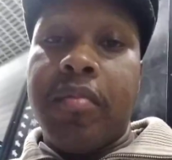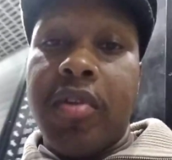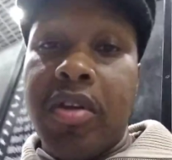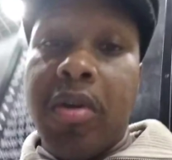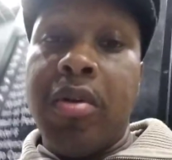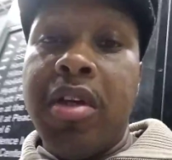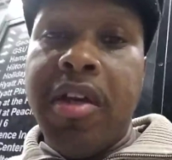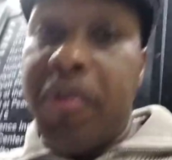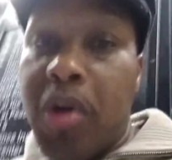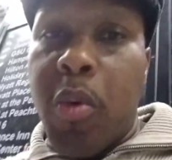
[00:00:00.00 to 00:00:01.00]
You know,
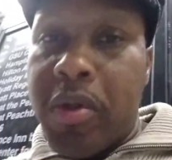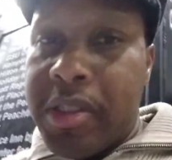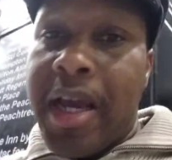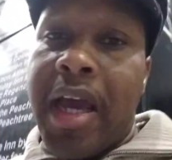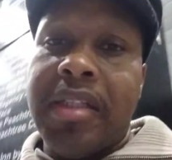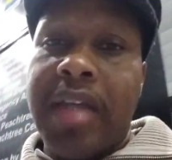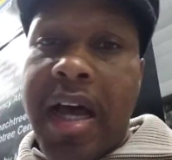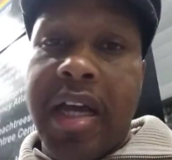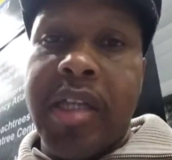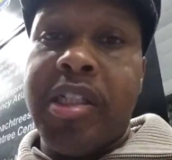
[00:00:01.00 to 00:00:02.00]
even though one day I gotta
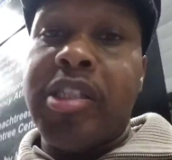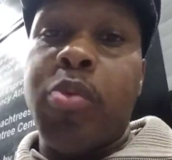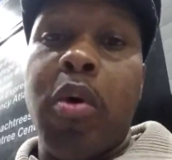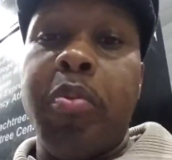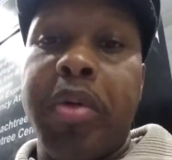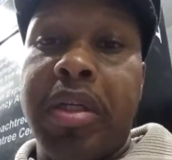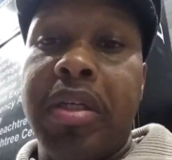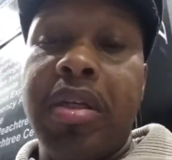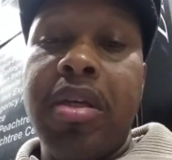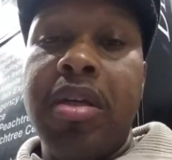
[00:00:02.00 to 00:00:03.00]
die, it just won't
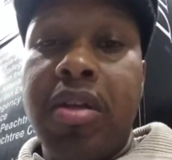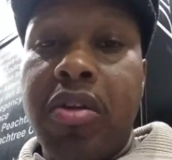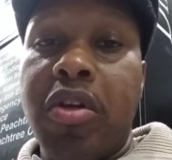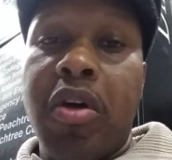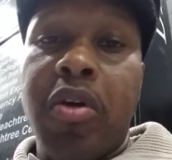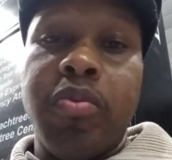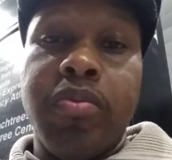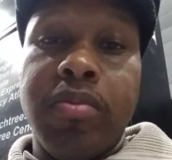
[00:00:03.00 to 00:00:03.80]
be, you know,